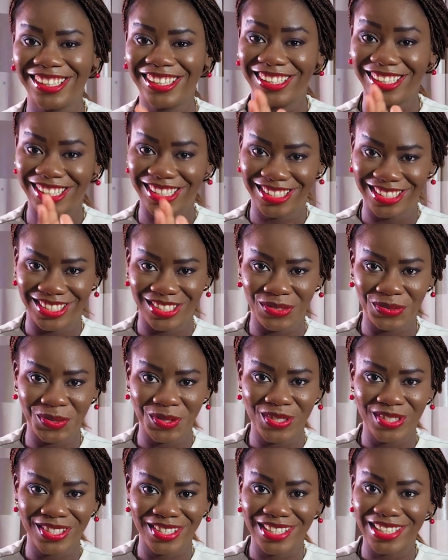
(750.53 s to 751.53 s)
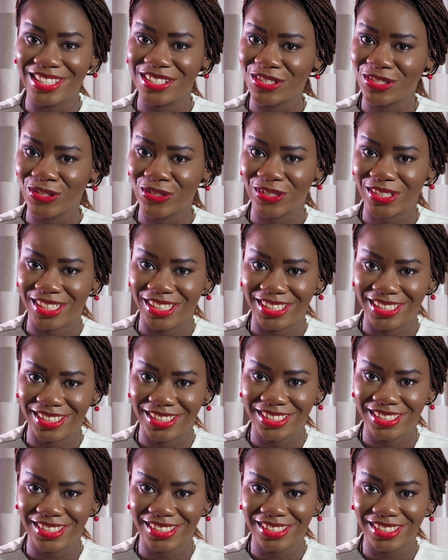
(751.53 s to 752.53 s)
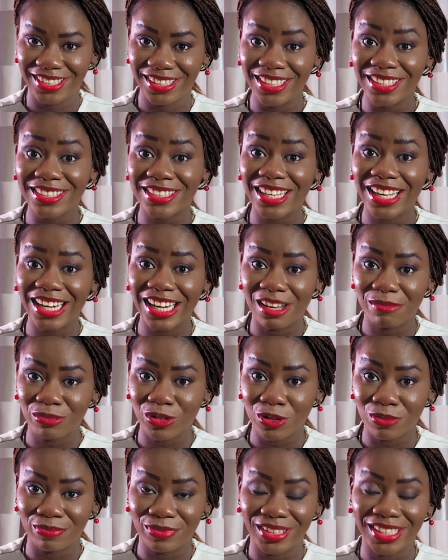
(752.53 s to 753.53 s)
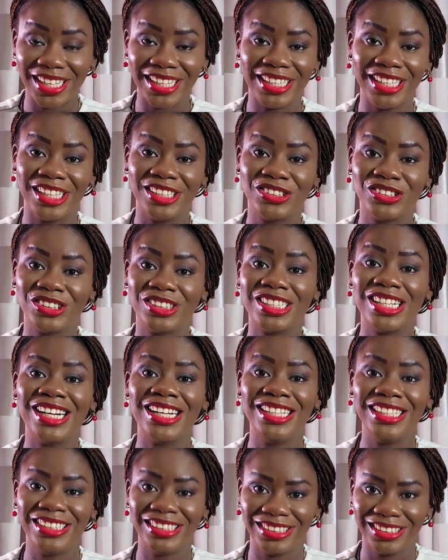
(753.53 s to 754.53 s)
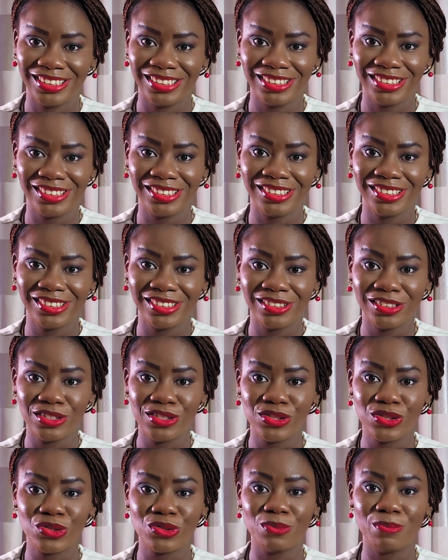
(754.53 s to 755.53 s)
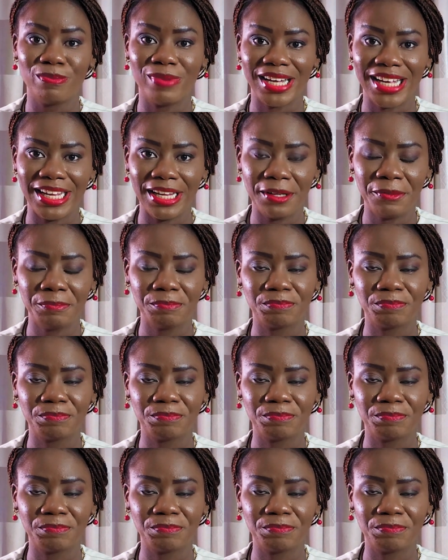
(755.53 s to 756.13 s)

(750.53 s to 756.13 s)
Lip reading: That is what a stock is. Is that laptop that you are trying to buy.